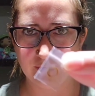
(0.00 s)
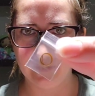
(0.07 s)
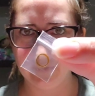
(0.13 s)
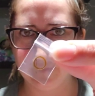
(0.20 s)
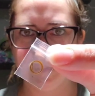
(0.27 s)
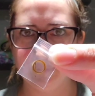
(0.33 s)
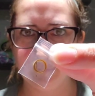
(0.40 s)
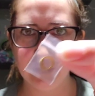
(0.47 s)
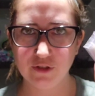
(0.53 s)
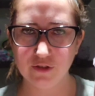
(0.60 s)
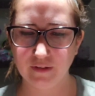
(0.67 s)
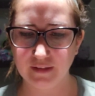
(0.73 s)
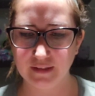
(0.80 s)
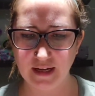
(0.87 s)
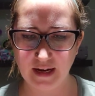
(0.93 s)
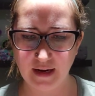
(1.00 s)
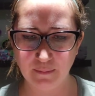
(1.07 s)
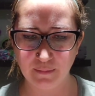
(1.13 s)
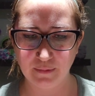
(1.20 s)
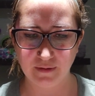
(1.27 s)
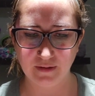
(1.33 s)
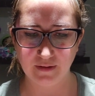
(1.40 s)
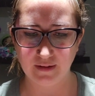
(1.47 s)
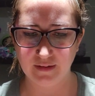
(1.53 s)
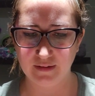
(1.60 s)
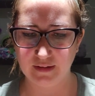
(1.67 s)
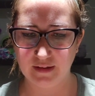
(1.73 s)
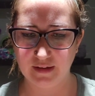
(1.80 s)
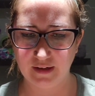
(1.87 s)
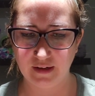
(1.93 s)
the measuring tape,
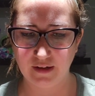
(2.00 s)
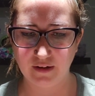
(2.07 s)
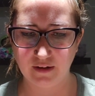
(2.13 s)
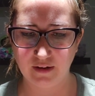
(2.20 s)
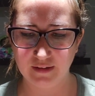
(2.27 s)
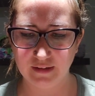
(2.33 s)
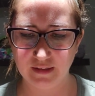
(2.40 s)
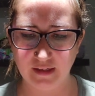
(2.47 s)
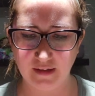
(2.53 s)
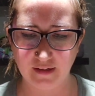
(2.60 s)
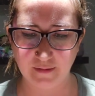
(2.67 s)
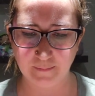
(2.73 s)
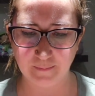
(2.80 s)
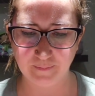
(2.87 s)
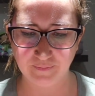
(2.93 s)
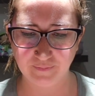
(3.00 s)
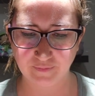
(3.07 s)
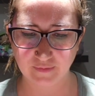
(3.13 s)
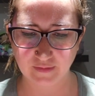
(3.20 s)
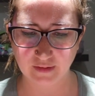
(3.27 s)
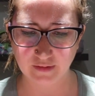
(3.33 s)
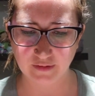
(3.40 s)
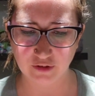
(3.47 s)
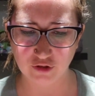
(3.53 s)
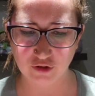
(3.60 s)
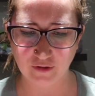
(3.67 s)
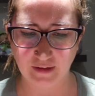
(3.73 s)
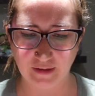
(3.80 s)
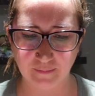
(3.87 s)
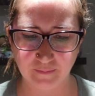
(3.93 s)
and then I got the
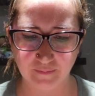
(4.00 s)
tree.